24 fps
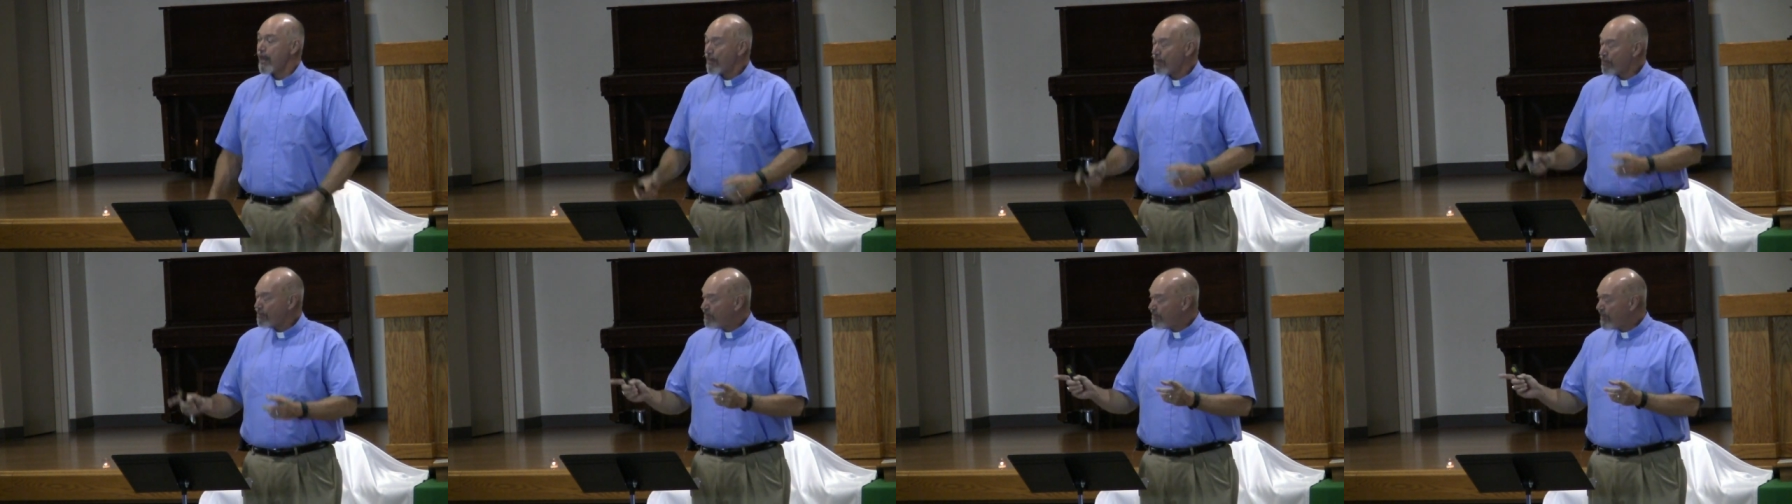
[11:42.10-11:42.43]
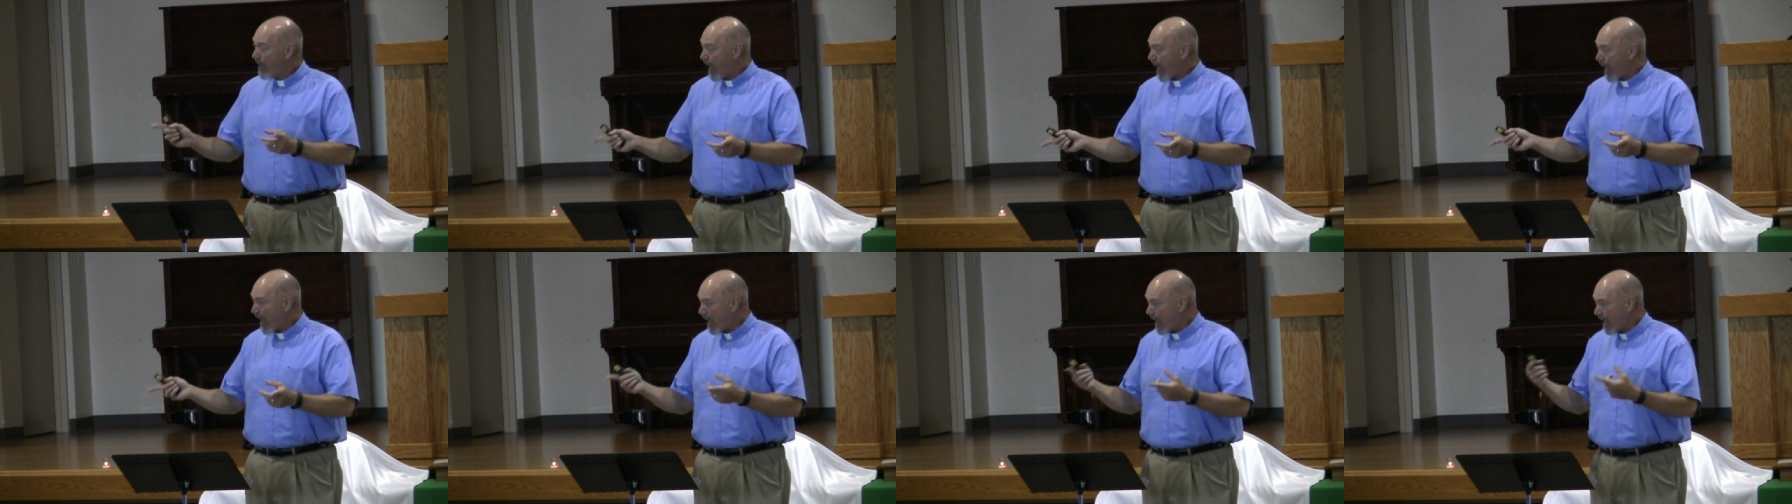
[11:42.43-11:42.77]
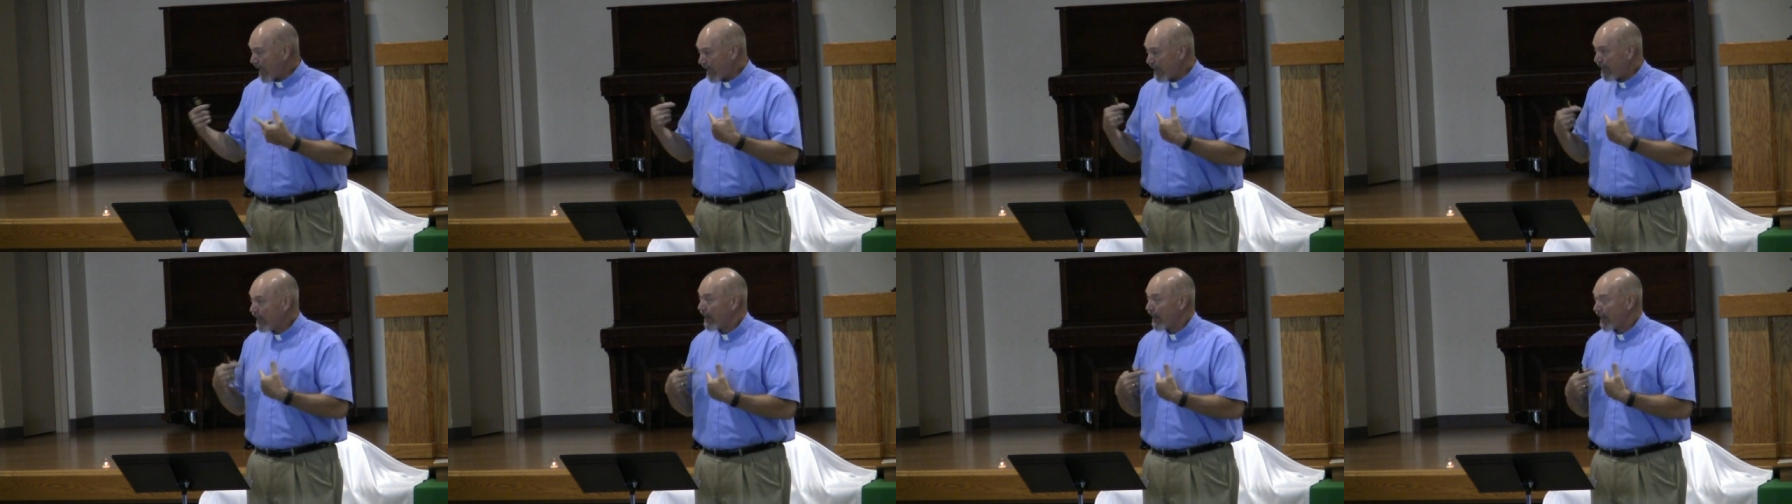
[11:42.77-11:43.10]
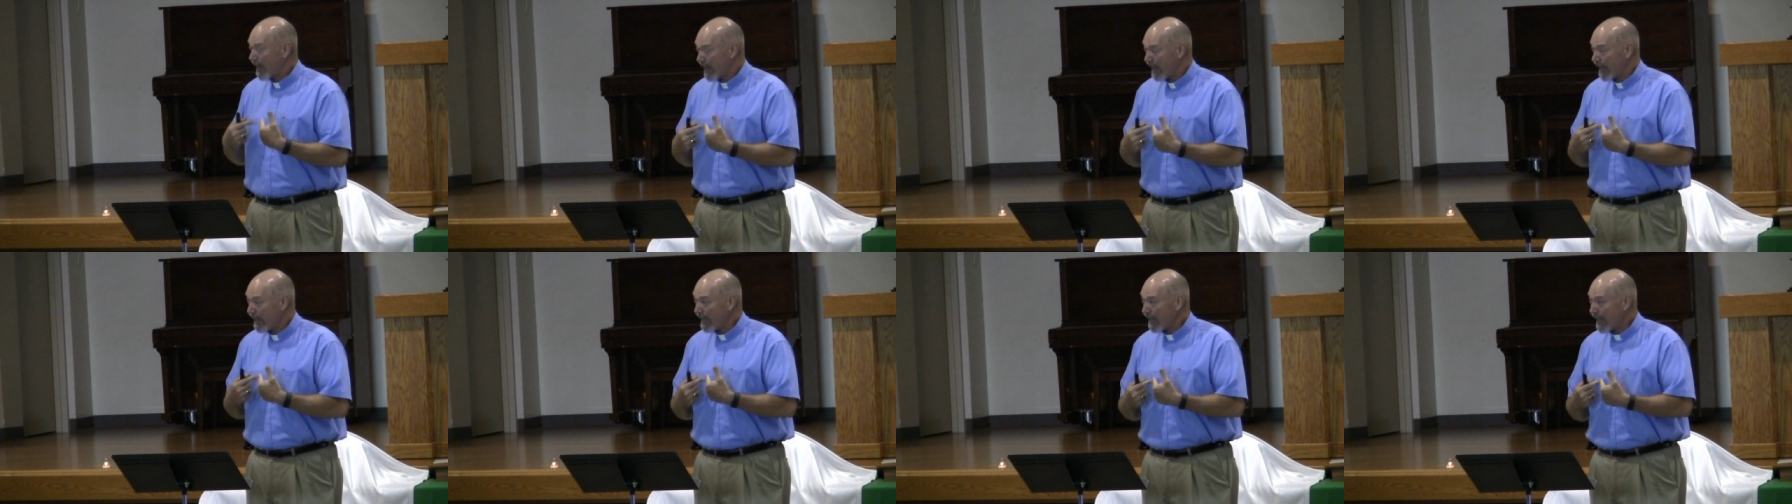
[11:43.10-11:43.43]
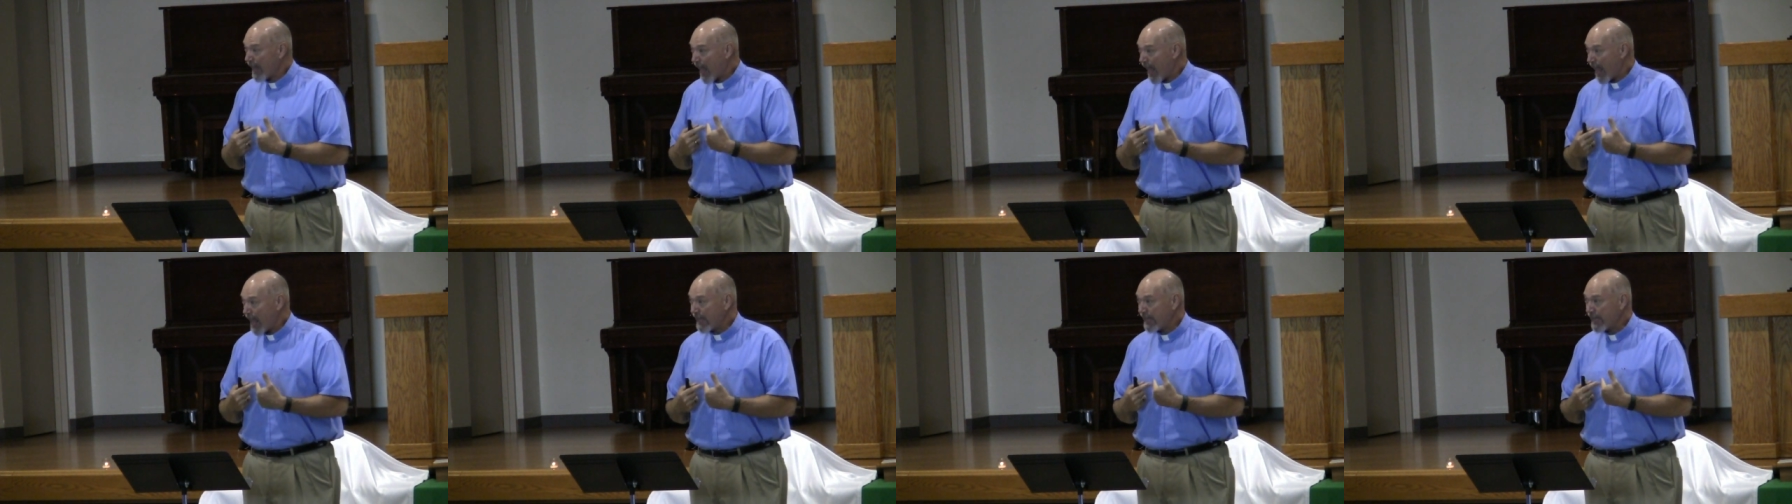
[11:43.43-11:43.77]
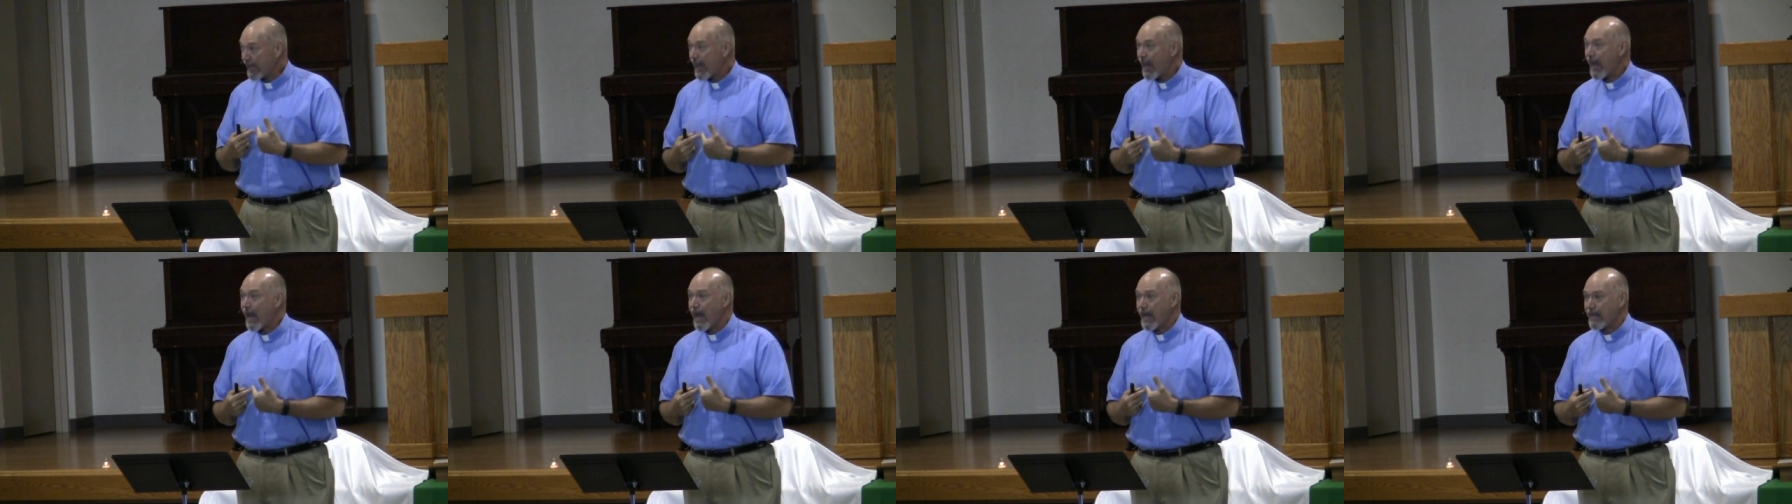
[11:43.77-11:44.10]
They, like
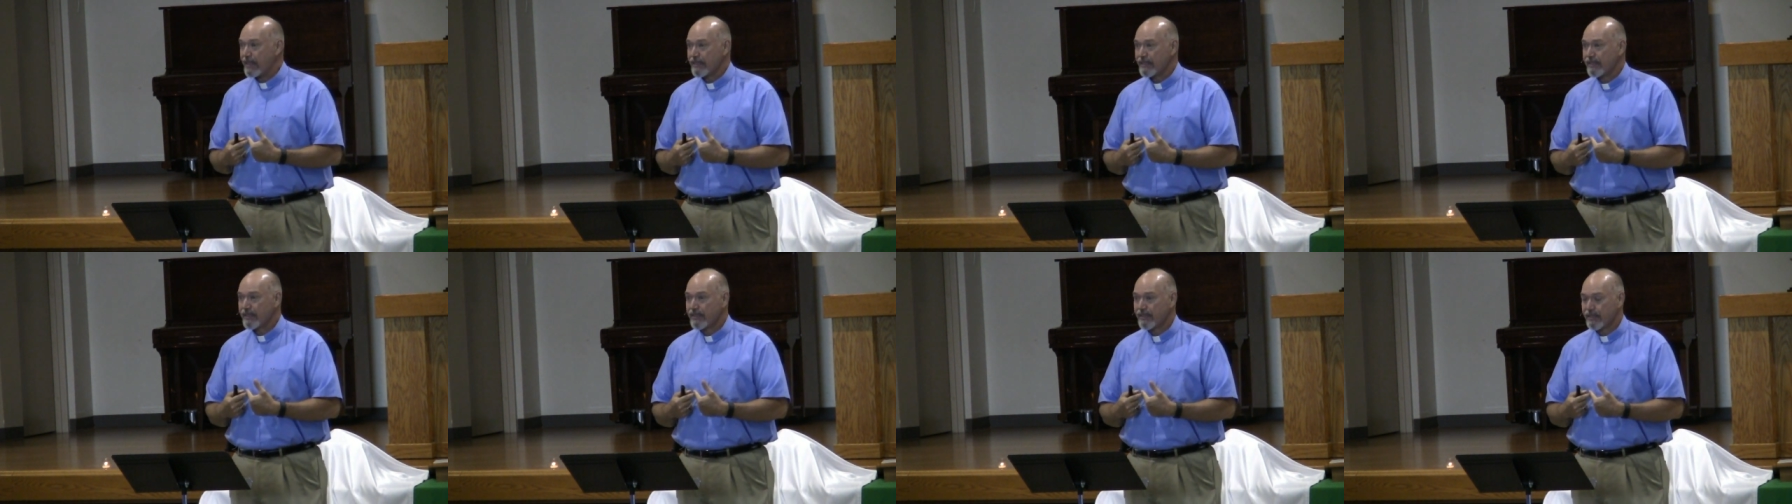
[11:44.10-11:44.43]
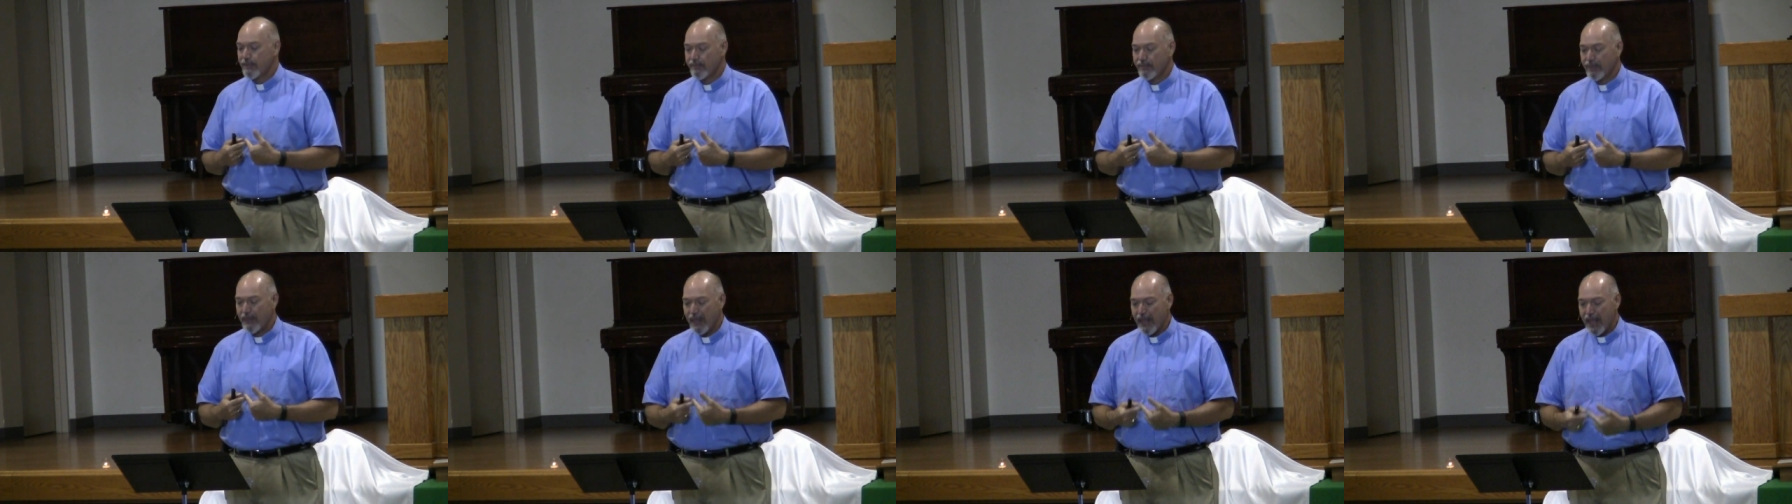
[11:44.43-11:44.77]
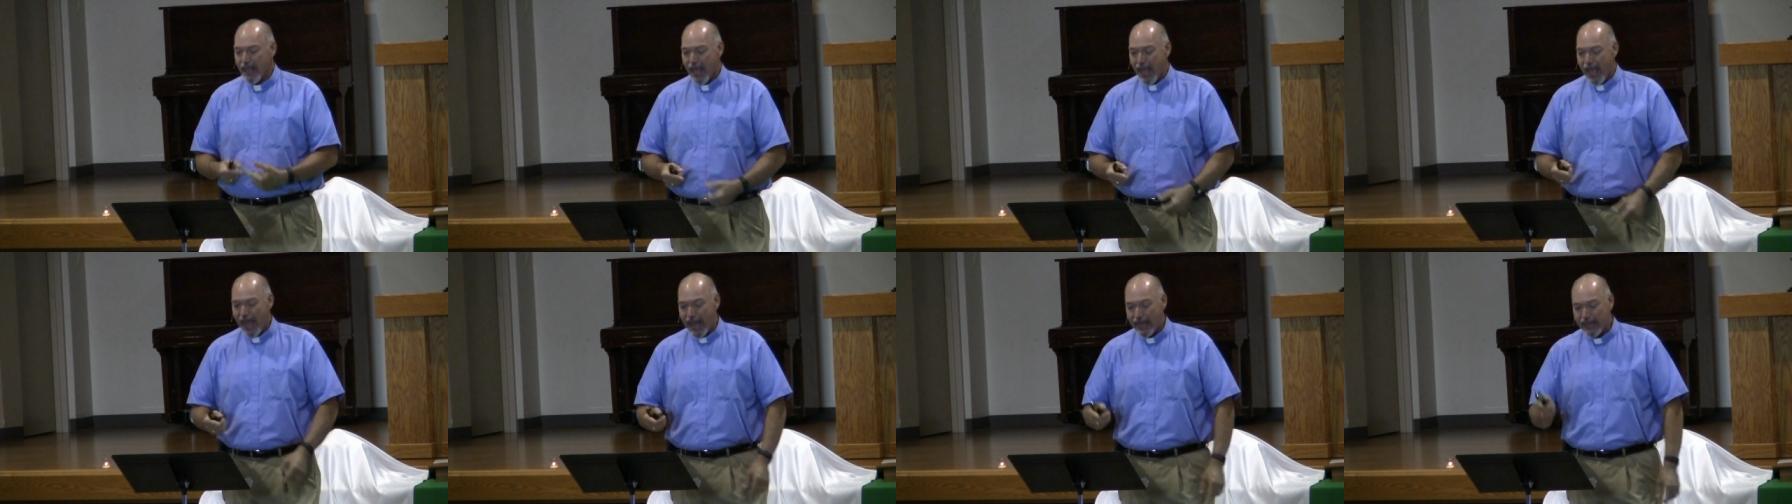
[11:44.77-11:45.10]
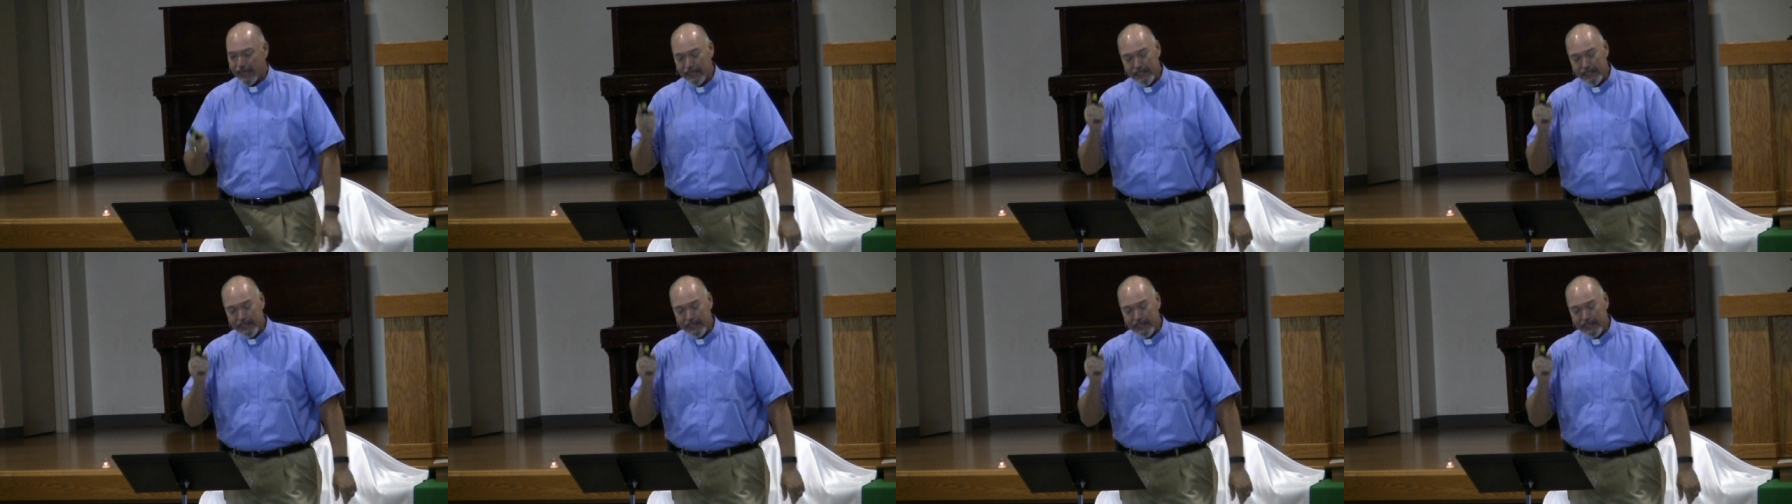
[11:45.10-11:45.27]
us, had